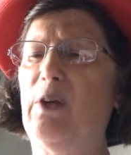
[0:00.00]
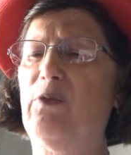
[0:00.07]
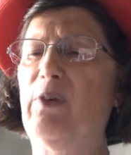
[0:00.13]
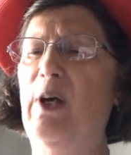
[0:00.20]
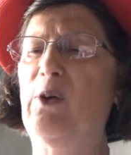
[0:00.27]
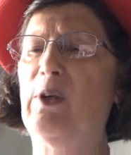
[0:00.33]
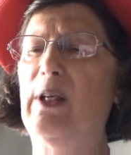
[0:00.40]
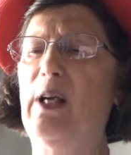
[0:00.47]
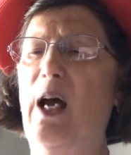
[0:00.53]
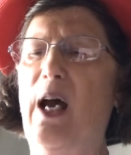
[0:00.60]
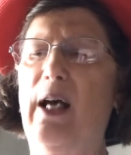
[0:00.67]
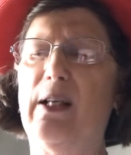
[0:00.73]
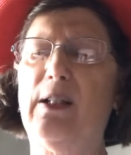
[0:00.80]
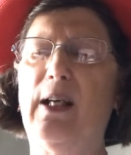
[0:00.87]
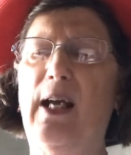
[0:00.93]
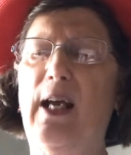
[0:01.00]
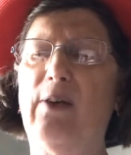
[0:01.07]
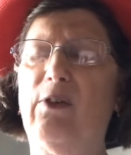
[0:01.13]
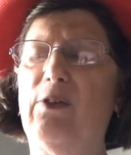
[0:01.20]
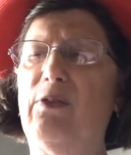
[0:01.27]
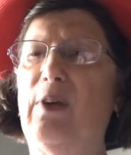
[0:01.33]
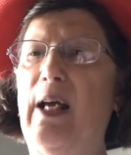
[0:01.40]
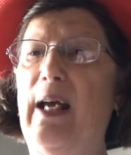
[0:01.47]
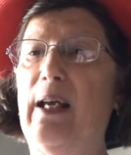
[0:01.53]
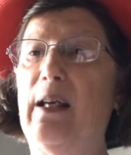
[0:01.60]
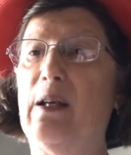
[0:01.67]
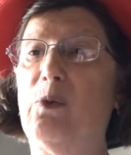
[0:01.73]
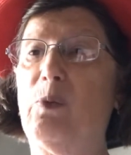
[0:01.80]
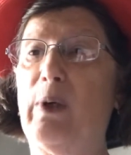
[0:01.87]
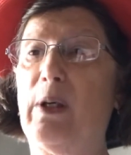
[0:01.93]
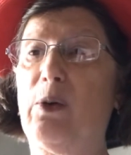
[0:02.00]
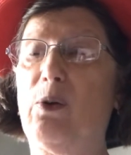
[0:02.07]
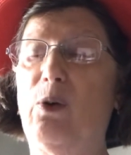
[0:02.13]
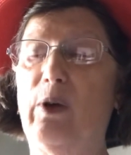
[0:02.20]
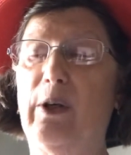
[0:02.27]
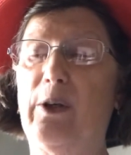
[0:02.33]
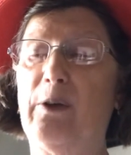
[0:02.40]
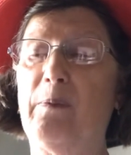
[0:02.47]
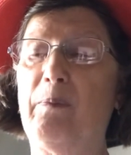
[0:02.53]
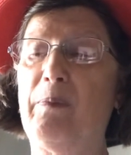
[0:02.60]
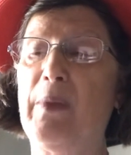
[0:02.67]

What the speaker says: and found it odd to have a flag in one corner.